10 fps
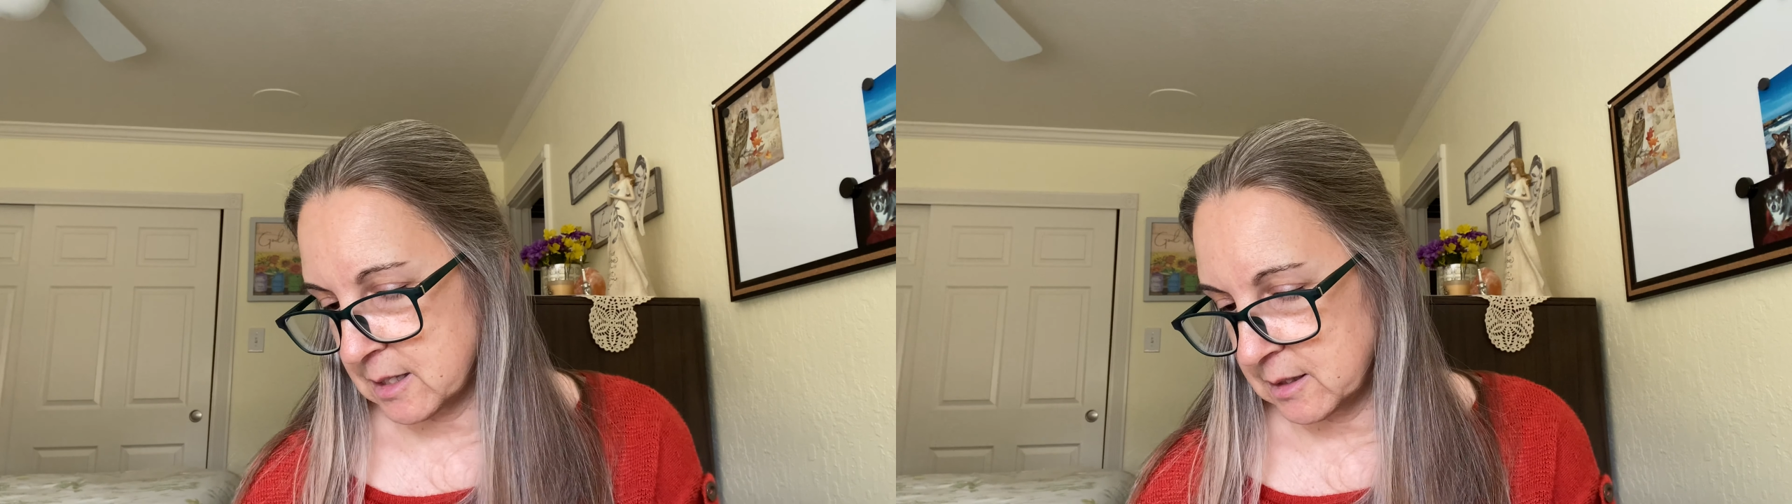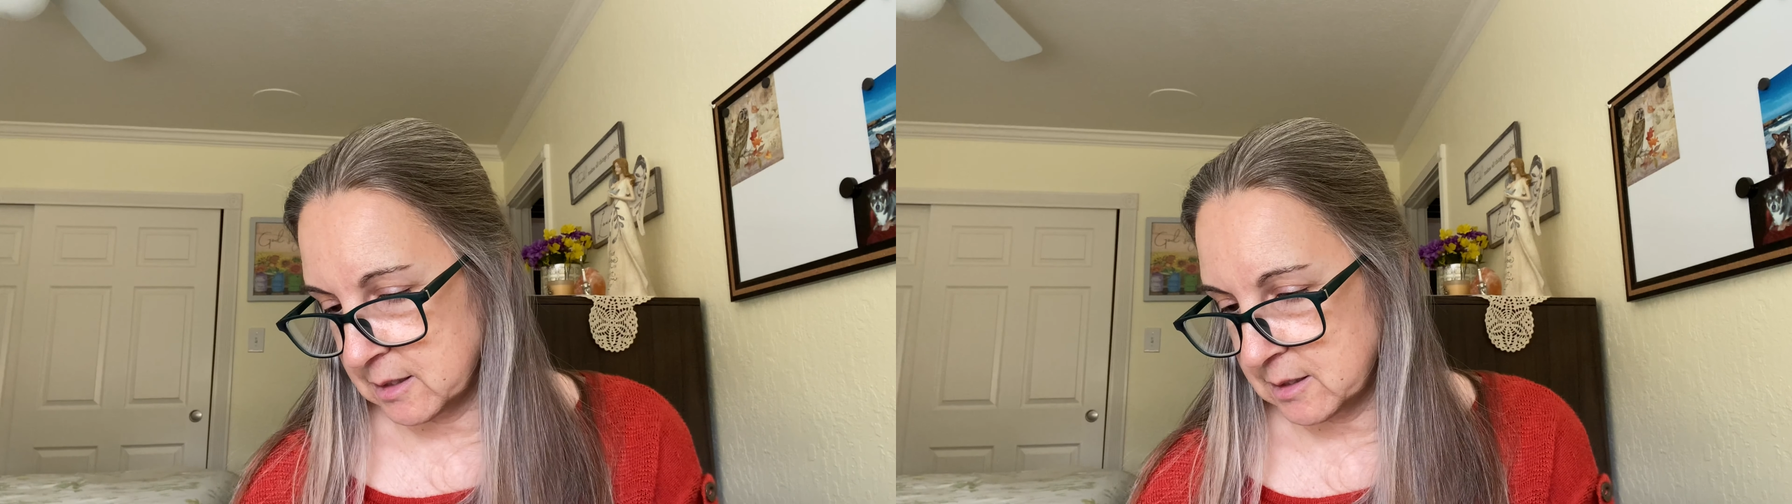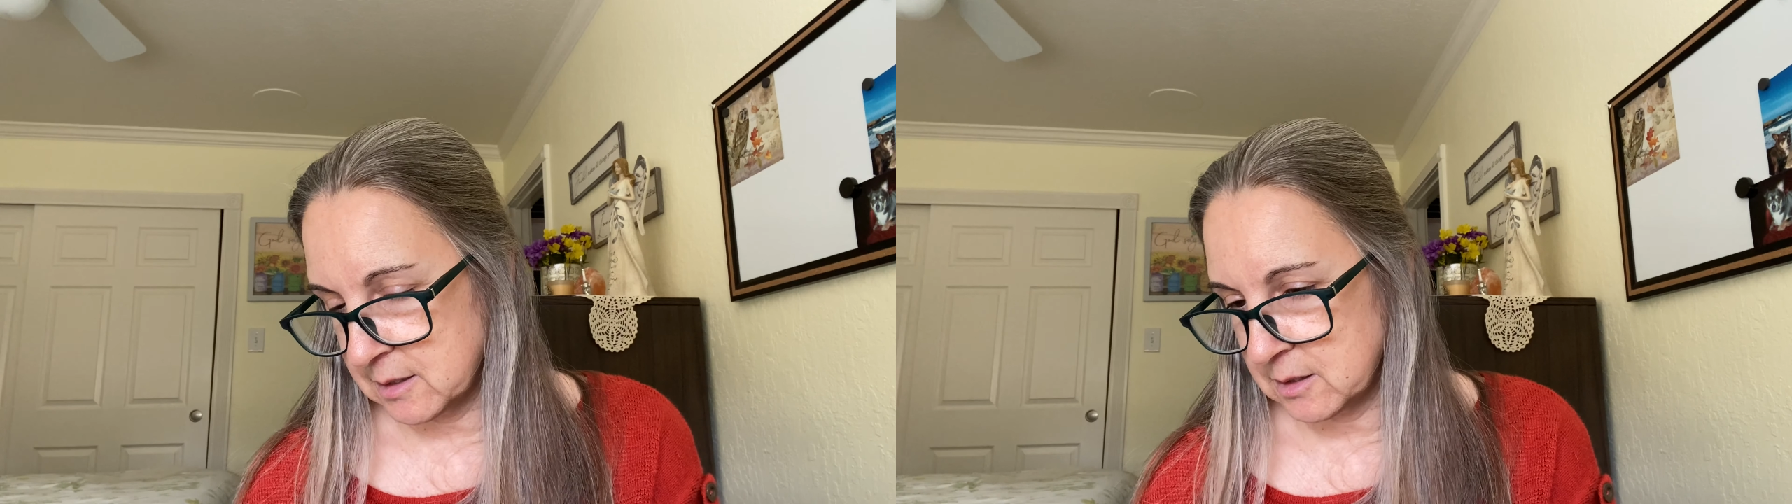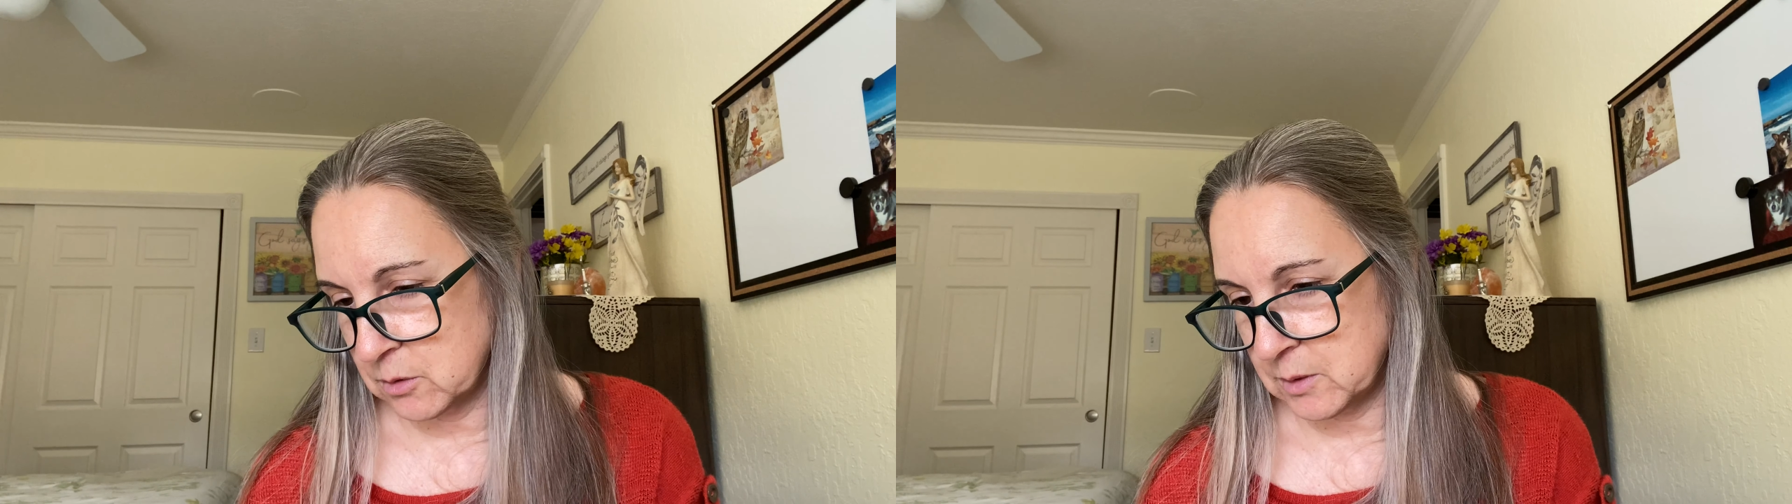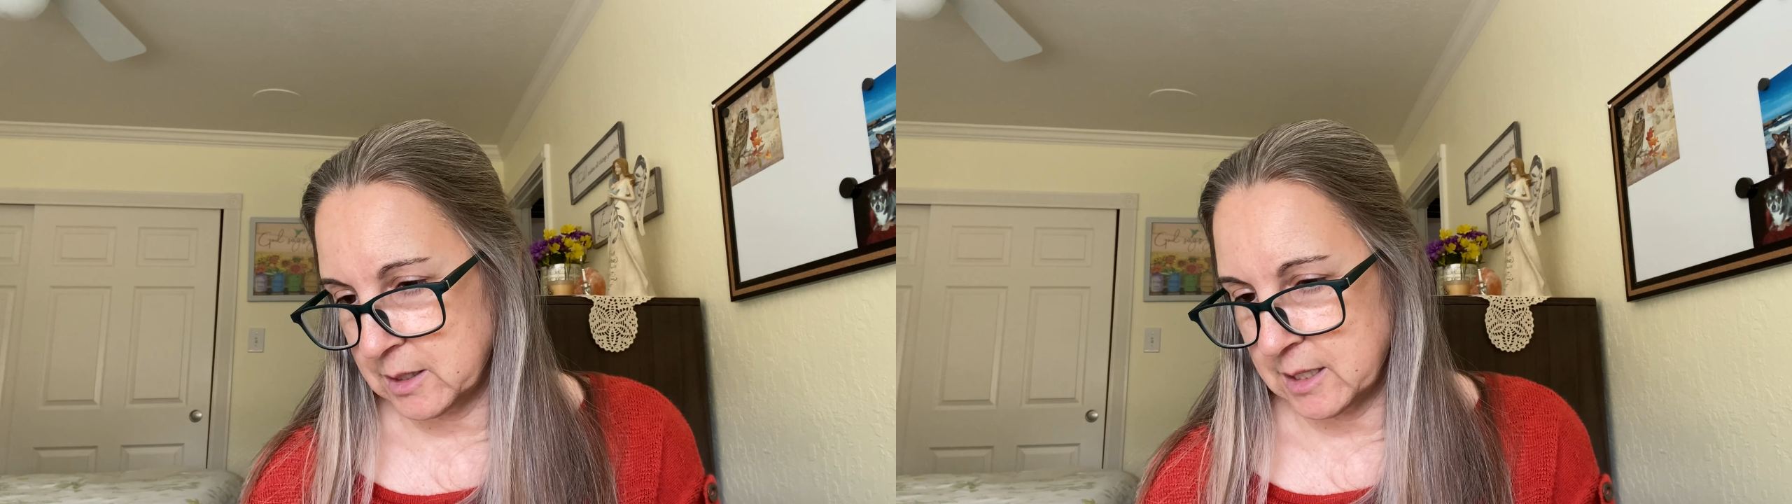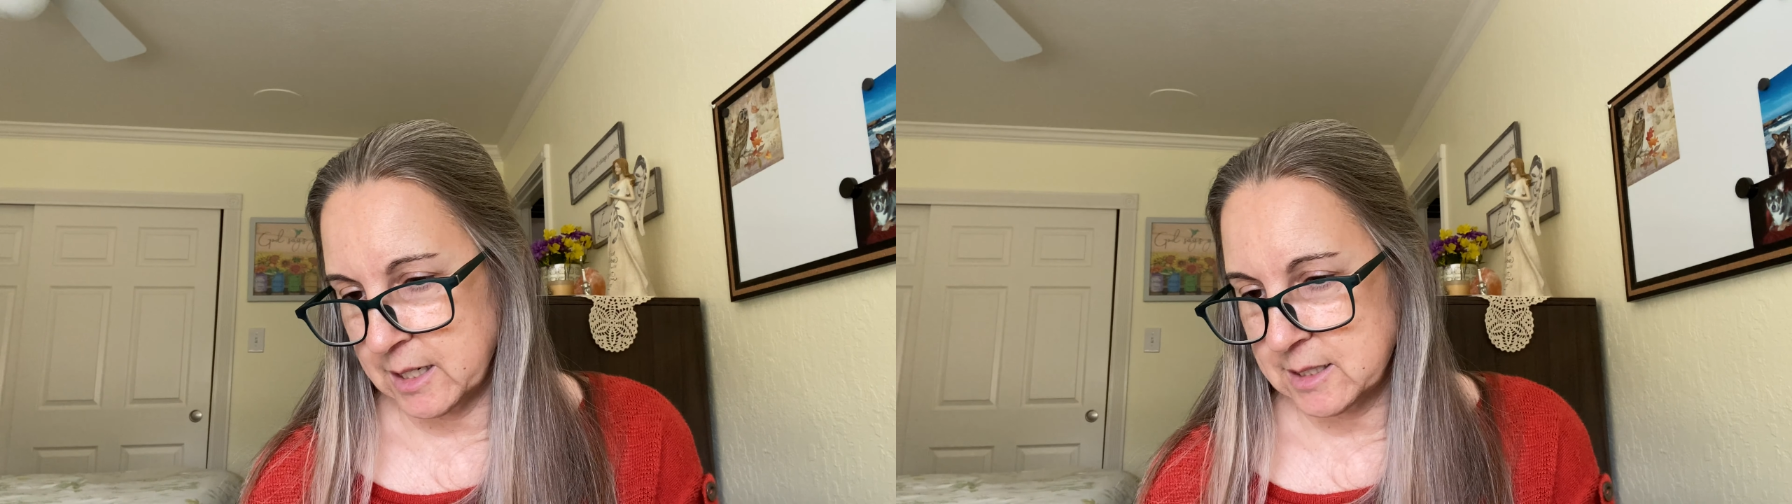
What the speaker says: this is the one that I